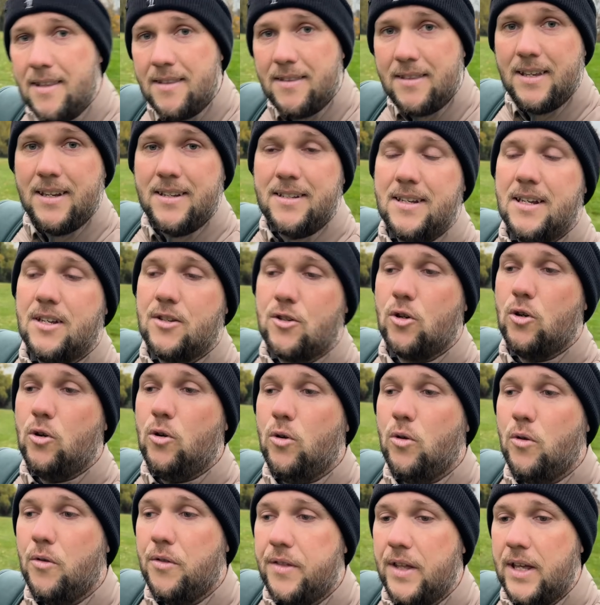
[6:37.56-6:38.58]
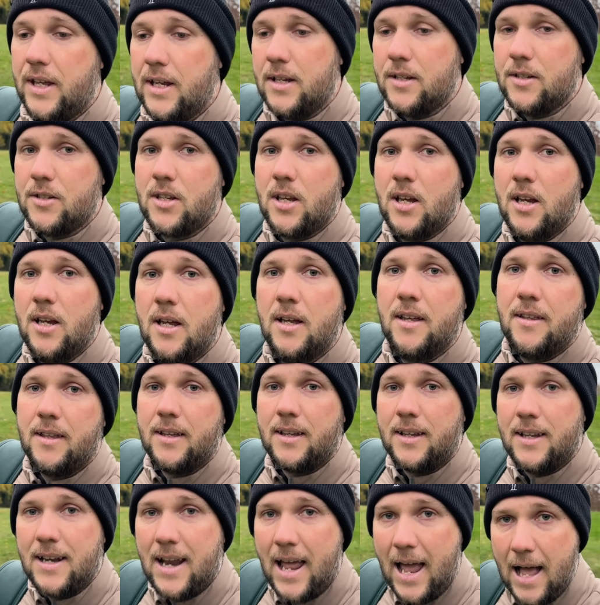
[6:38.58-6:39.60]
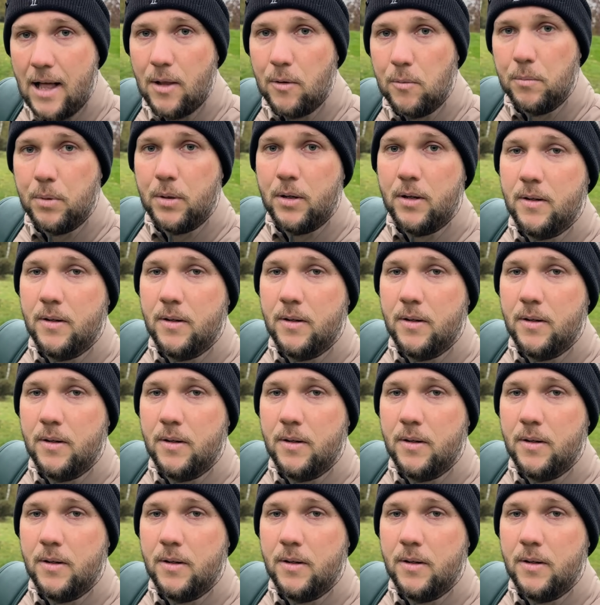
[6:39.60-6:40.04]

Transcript: This is all things that can help.